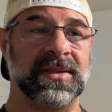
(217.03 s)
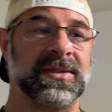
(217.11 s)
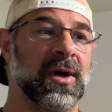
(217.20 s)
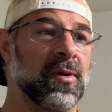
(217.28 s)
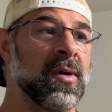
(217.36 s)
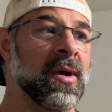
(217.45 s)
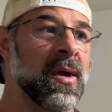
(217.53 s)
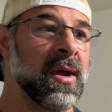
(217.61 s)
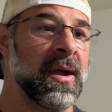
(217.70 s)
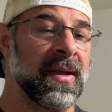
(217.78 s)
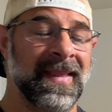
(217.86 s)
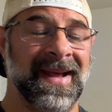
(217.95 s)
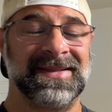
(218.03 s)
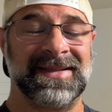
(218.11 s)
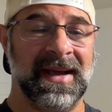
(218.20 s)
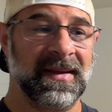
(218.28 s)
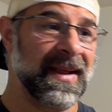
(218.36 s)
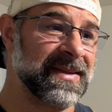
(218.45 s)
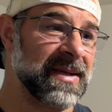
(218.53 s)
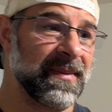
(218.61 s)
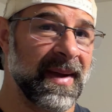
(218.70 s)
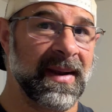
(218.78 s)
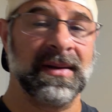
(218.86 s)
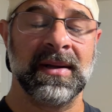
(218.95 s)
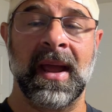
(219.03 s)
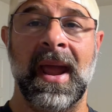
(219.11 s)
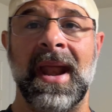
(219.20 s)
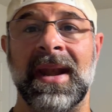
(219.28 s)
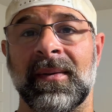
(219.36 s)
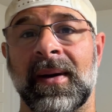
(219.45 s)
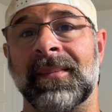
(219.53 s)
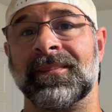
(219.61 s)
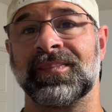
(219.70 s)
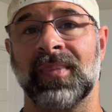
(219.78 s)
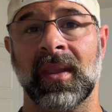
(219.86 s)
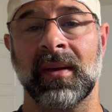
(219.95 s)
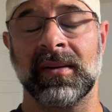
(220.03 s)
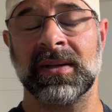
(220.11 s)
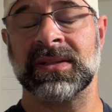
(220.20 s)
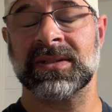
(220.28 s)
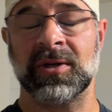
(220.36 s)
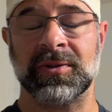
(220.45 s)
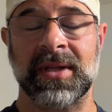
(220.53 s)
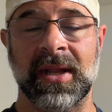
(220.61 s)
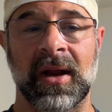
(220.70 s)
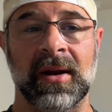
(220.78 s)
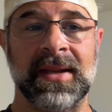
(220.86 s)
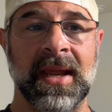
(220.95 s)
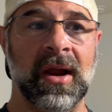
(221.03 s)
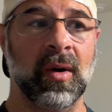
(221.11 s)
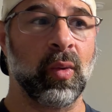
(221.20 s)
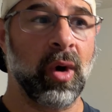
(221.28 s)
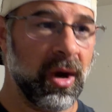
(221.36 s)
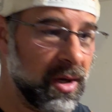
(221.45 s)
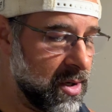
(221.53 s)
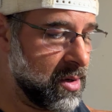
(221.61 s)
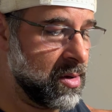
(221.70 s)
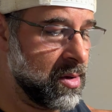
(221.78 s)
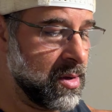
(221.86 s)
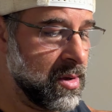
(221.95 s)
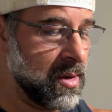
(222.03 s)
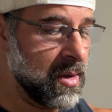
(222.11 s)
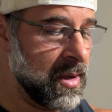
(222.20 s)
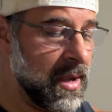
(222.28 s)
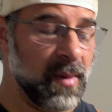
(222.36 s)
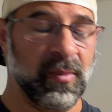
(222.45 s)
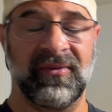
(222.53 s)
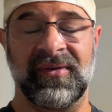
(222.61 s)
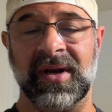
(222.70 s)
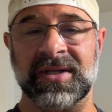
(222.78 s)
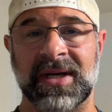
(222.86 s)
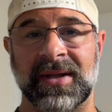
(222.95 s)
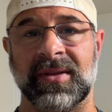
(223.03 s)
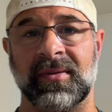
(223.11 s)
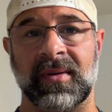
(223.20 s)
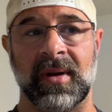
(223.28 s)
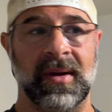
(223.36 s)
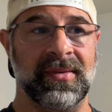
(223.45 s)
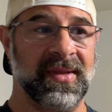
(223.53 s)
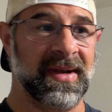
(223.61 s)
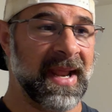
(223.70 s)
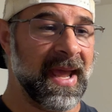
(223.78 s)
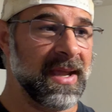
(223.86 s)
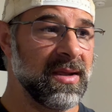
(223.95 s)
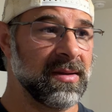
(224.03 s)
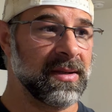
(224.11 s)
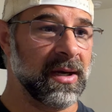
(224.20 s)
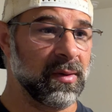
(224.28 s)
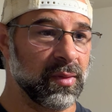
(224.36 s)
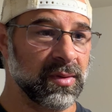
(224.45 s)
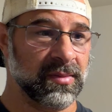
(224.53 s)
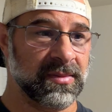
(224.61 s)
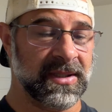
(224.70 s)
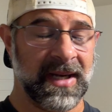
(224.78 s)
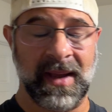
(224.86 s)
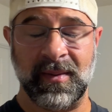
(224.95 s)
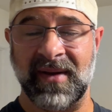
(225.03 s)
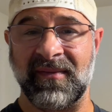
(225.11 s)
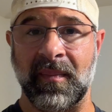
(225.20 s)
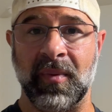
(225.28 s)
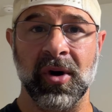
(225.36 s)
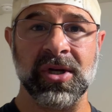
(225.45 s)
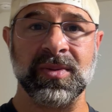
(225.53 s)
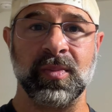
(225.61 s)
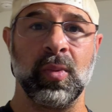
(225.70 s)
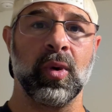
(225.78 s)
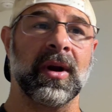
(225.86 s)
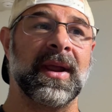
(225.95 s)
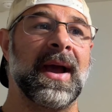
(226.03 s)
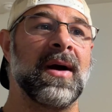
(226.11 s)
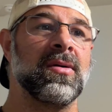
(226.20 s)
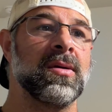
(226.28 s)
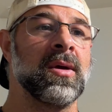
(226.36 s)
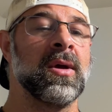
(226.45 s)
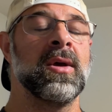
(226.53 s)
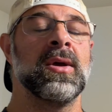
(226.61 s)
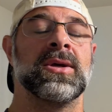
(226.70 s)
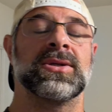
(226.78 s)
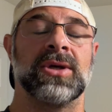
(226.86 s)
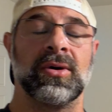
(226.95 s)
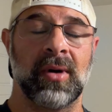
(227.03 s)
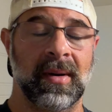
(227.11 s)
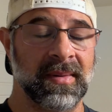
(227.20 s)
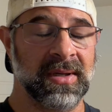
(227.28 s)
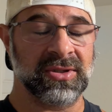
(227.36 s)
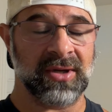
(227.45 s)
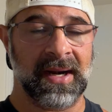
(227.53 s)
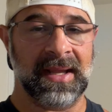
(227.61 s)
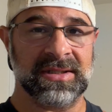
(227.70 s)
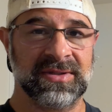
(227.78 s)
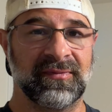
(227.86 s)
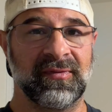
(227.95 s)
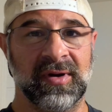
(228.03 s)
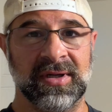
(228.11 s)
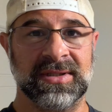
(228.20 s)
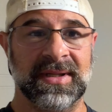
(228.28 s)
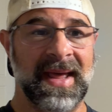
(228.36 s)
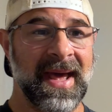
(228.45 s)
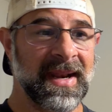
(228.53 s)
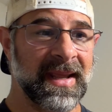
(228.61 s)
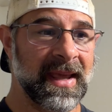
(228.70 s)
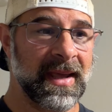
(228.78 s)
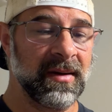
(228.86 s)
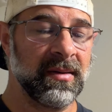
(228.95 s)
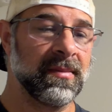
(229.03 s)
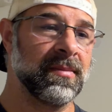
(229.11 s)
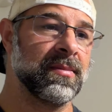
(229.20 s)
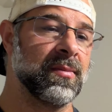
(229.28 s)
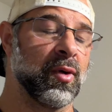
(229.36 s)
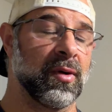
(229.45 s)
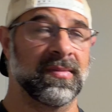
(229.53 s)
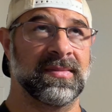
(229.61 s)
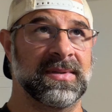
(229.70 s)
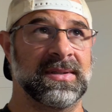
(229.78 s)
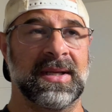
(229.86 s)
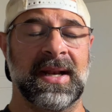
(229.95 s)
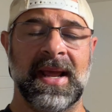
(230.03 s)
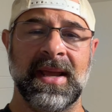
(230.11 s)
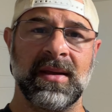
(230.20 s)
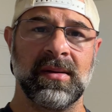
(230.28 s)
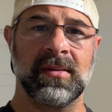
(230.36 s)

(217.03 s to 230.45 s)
So that's not bad. Anyway, let's go take our walk and we'll finish out the day. You know, today we have a push workout. So I'm going to try to get some footage of that again, or today.